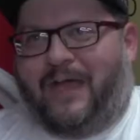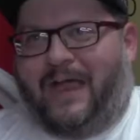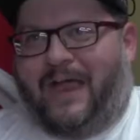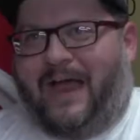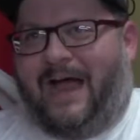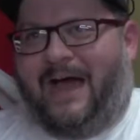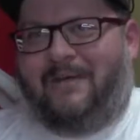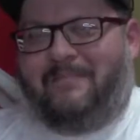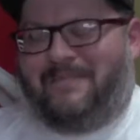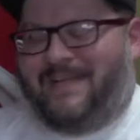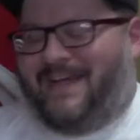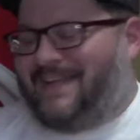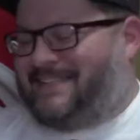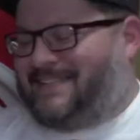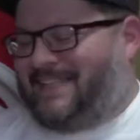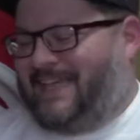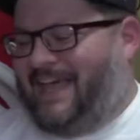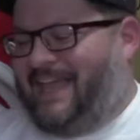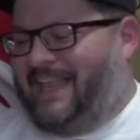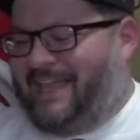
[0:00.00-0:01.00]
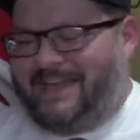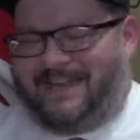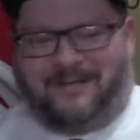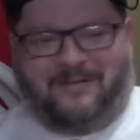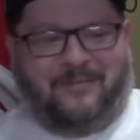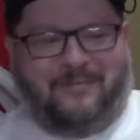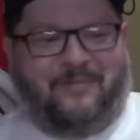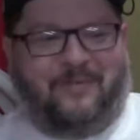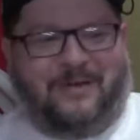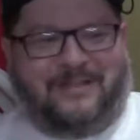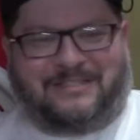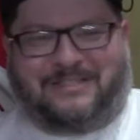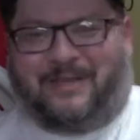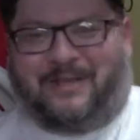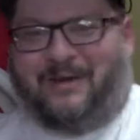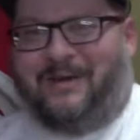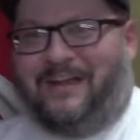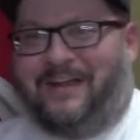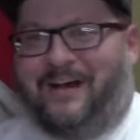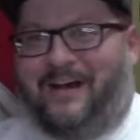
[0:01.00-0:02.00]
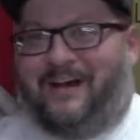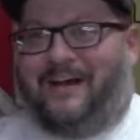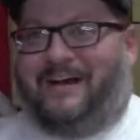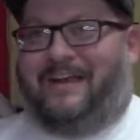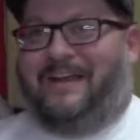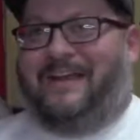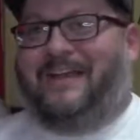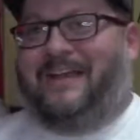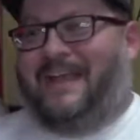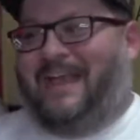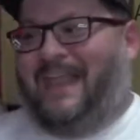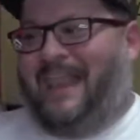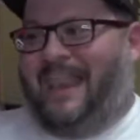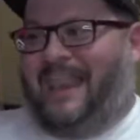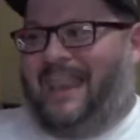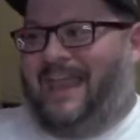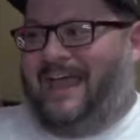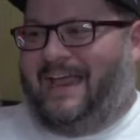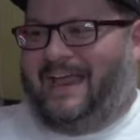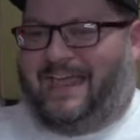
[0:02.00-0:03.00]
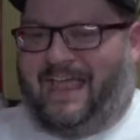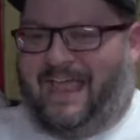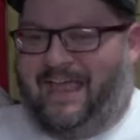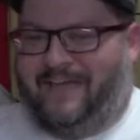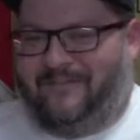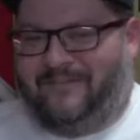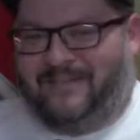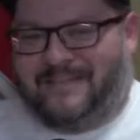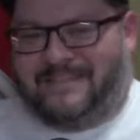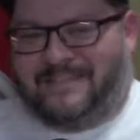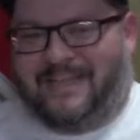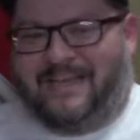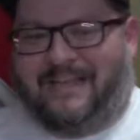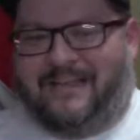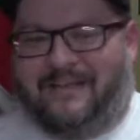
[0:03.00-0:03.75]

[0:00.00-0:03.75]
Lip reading: I'm not telling him what's going on. Let Kevin tell him.